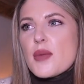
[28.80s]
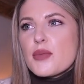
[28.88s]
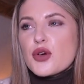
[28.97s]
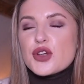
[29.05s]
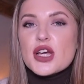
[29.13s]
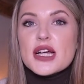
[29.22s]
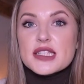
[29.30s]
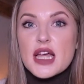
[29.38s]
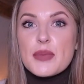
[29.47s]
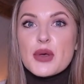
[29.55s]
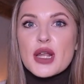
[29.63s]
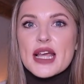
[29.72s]
products I
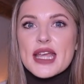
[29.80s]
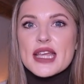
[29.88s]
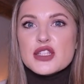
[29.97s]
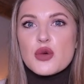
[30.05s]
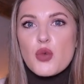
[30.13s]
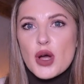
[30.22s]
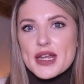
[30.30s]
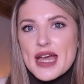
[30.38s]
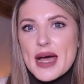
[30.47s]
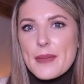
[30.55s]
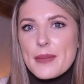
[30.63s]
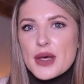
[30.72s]
put like into one
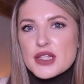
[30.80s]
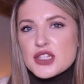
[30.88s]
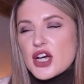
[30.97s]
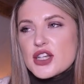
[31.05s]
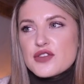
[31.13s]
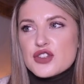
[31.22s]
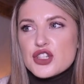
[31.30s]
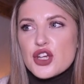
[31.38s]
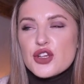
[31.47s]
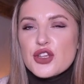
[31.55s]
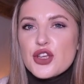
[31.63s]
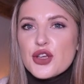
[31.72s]
hamper to kind of show
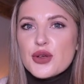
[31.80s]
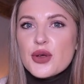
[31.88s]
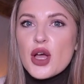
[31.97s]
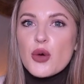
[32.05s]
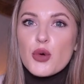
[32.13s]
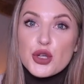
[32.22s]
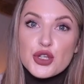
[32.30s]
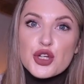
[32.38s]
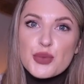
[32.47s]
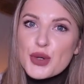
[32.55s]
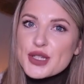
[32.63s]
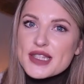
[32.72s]
you what you
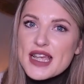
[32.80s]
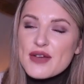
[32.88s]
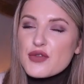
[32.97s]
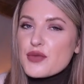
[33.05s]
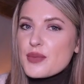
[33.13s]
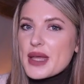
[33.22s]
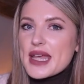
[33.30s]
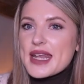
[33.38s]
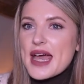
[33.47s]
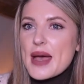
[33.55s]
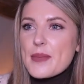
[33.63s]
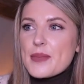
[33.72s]
could put together from
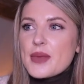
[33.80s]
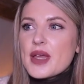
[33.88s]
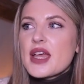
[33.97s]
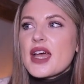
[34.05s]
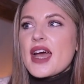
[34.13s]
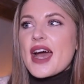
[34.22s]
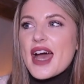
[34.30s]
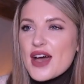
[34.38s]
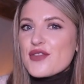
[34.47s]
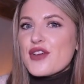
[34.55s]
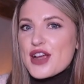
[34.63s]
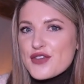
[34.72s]
B&M at a
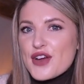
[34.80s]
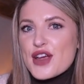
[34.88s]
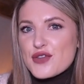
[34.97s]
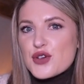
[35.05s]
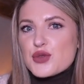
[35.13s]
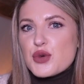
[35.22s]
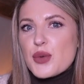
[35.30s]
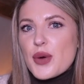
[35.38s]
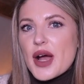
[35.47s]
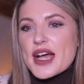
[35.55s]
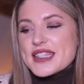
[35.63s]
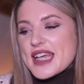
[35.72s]
very affordable
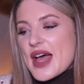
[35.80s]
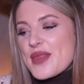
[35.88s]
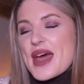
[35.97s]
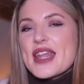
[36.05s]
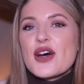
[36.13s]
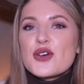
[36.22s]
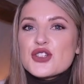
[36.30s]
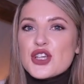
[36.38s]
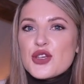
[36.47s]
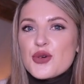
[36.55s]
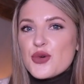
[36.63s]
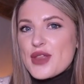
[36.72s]
price, and then I'll show
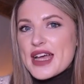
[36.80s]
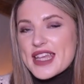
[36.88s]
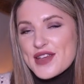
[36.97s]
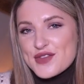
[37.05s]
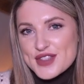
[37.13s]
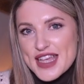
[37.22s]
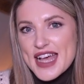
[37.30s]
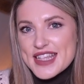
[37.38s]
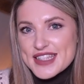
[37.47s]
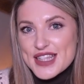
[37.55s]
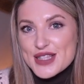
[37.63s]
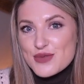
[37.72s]
you all their gift
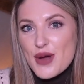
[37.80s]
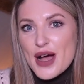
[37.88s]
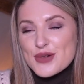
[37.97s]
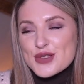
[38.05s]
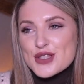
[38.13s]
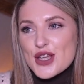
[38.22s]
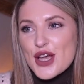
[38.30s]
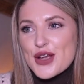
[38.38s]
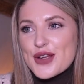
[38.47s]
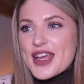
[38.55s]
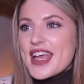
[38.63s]
sets as well. So